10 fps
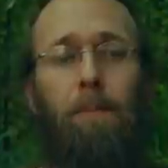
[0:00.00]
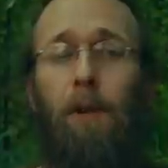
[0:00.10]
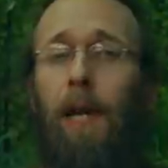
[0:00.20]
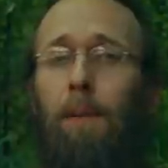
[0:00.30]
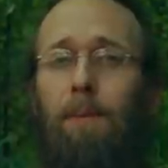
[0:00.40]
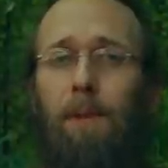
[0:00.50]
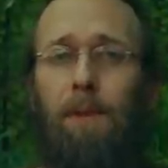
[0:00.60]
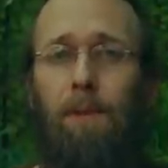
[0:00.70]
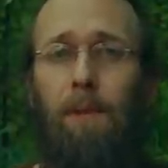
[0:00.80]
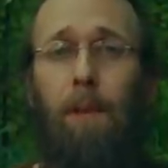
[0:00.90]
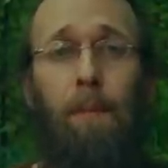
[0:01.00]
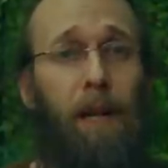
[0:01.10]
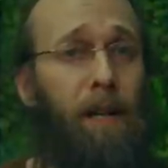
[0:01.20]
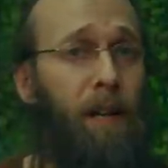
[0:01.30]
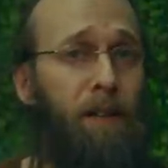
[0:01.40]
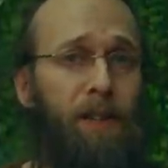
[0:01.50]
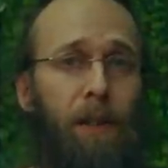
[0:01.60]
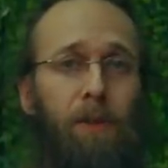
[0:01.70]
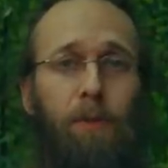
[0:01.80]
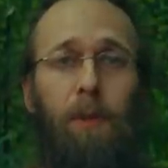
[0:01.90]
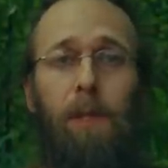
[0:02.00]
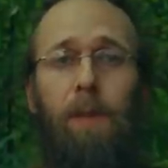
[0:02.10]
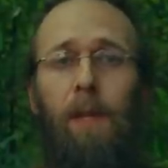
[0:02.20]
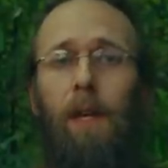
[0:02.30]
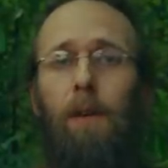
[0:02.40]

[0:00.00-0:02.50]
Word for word: perhaps comparing ourselves with